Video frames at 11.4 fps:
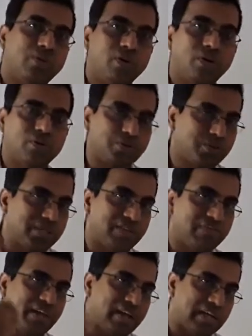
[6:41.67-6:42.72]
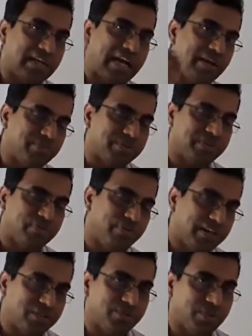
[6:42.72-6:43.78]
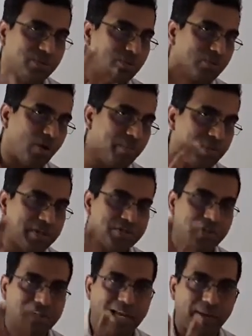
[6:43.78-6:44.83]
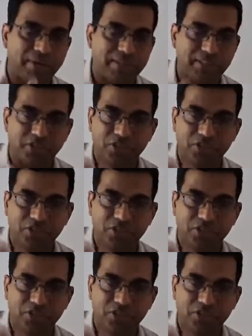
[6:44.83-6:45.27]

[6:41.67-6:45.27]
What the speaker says: or to see if there are any adverse effects when you use combination tablets.